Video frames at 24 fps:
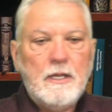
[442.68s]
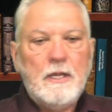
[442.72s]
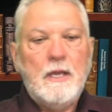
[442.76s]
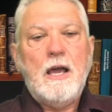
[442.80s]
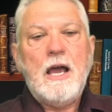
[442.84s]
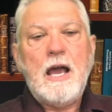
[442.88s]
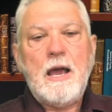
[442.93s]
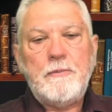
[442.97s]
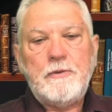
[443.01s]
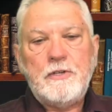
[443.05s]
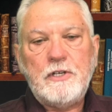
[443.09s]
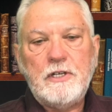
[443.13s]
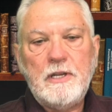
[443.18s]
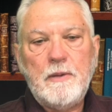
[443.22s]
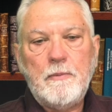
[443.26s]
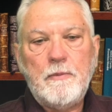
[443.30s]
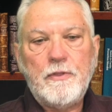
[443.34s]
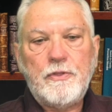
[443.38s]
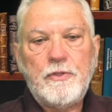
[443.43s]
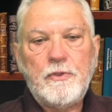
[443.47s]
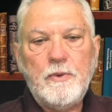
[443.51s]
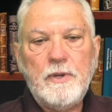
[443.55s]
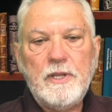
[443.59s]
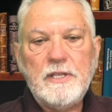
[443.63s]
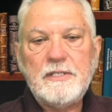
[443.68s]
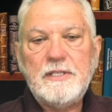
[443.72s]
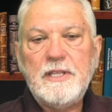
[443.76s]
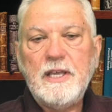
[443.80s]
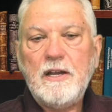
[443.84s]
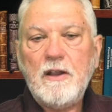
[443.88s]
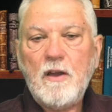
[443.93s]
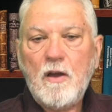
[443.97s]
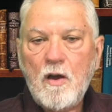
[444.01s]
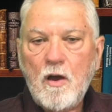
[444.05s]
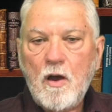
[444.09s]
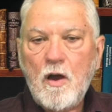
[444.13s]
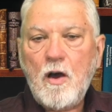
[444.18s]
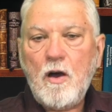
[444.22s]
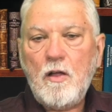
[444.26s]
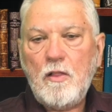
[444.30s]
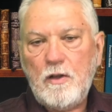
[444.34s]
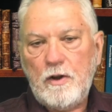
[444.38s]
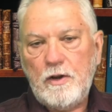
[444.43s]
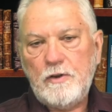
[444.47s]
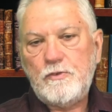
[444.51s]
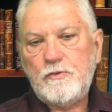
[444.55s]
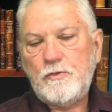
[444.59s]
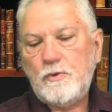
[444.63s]
Option number 3 is that all
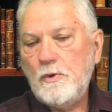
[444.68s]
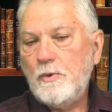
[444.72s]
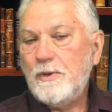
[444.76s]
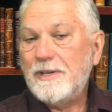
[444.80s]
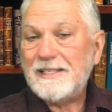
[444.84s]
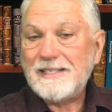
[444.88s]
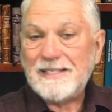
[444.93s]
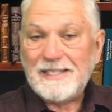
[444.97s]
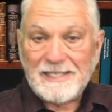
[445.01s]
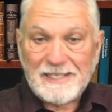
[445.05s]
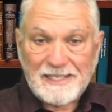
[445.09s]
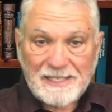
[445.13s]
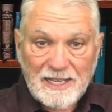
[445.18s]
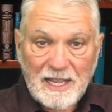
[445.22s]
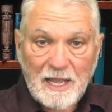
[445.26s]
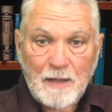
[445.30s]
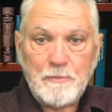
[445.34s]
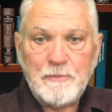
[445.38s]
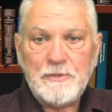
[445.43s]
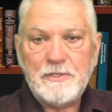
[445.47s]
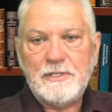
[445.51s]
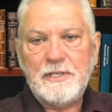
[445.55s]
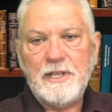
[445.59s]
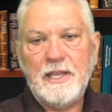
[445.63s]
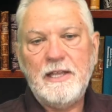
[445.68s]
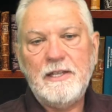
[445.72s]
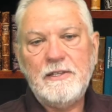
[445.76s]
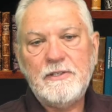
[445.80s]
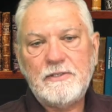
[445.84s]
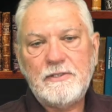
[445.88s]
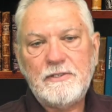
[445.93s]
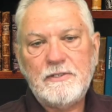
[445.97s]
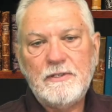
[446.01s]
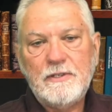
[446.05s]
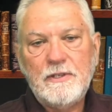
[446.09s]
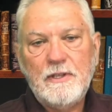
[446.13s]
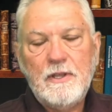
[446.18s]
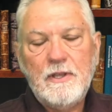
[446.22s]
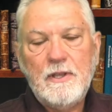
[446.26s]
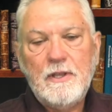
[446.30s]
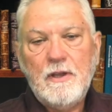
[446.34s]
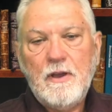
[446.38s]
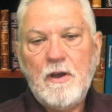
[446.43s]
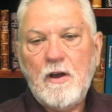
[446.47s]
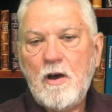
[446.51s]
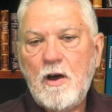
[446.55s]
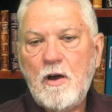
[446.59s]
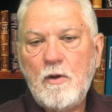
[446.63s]
are true in some sense.
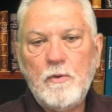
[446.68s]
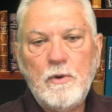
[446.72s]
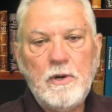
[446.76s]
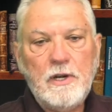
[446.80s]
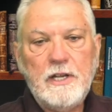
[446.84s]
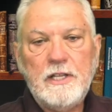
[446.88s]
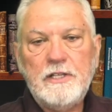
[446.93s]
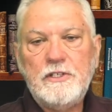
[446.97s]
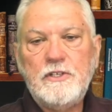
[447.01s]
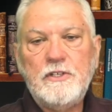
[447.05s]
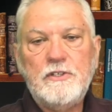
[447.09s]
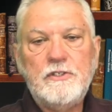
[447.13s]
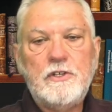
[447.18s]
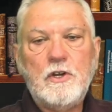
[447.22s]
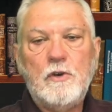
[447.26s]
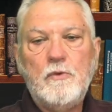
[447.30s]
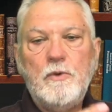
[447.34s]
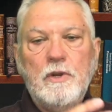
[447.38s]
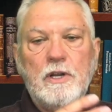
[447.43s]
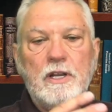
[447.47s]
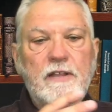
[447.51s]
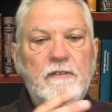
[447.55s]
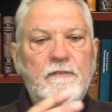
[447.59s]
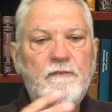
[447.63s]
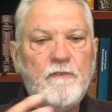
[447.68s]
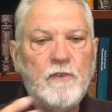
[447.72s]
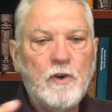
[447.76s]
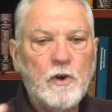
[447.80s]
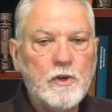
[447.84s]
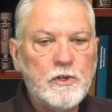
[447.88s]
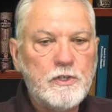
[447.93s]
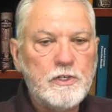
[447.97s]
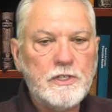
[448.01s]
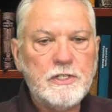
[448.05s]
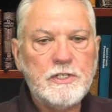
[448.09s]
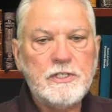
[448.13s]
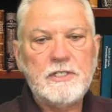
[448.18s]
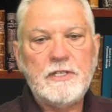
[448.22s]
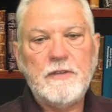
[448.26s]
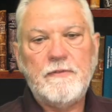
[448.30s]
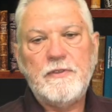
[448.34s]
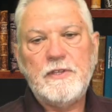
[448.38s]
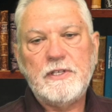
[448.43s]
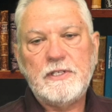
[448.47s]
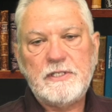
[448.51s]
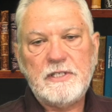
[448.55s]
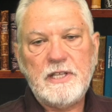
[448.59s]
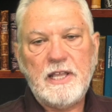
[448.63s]
All religions are really versions
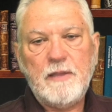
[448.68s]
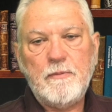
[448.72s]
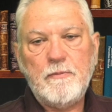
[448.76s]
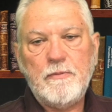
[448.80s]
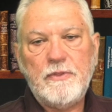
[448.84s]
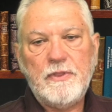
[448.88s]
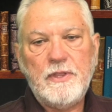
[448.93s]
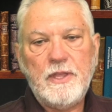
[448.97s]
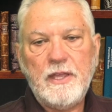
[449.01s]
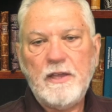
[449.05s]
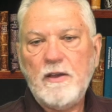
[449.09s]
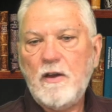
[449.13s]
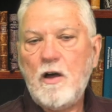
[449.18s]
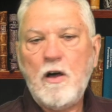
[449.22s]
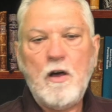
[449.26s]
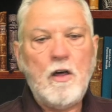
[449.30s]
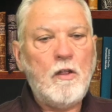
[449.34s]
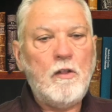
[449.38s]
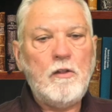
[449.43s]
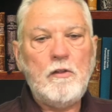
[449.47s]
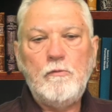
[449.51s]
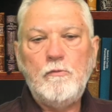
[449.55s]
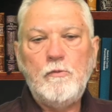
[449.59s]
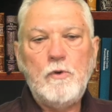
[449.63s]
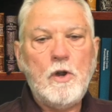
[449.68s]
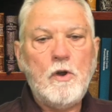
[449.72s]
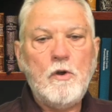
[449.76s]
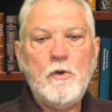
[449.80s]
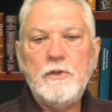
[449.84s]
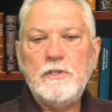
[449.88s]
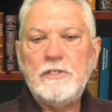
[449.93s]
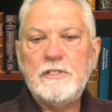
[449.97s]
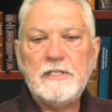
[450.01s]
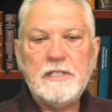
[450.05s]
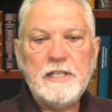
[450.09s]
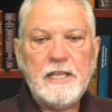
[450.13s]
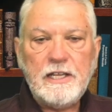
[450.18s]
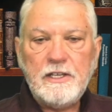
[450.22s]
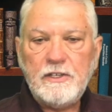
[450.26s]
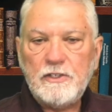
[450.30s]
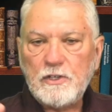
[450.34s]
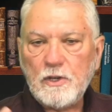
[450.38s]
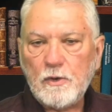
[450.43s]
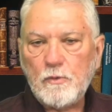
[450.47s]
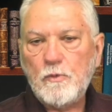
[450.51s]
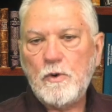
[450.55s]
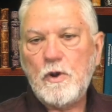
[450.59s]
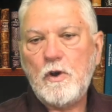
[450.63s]
of the same thing. All roads lead
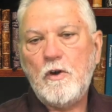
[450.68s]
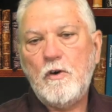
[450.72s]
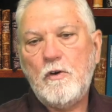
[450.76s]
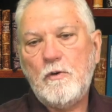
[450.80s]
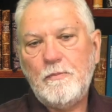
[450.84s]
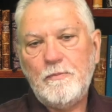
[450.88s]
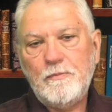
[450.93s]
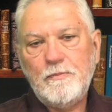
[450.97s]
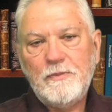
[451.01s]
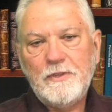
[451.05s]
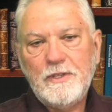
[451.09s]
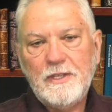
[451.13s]
to Rome.